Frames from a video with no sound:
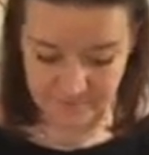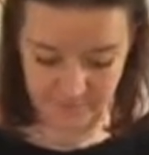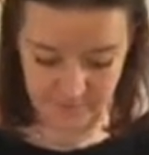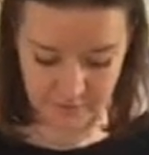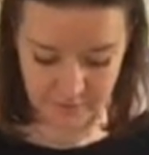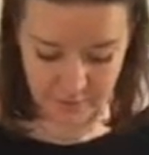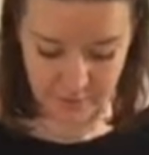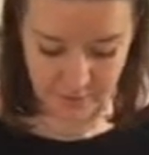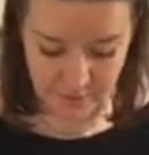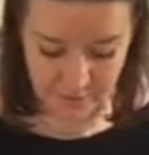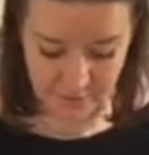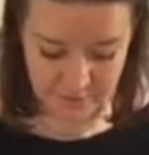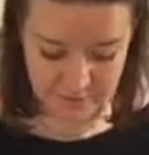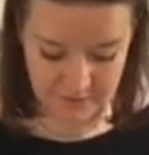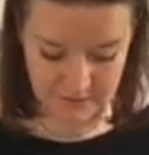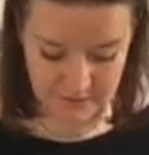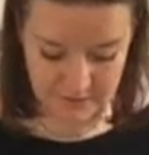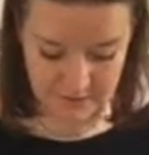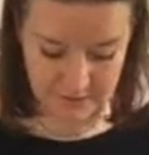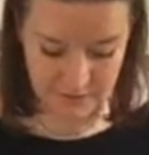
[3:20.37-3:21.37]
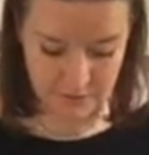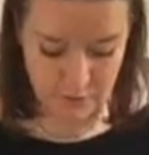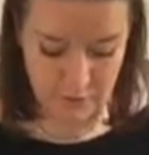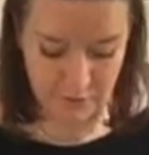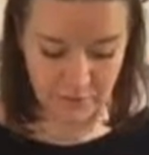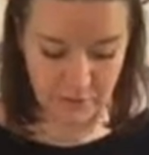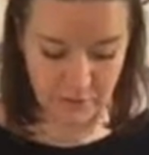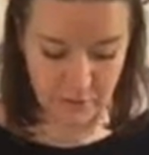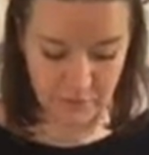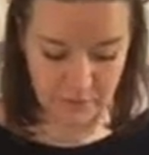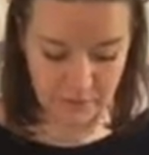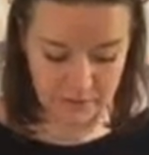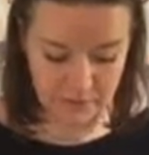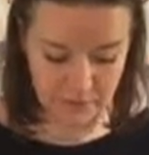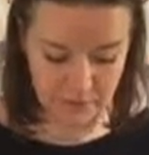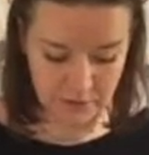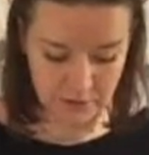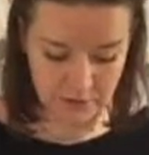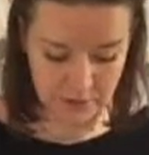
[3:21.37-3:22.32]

It's a good place to start. So if I go back to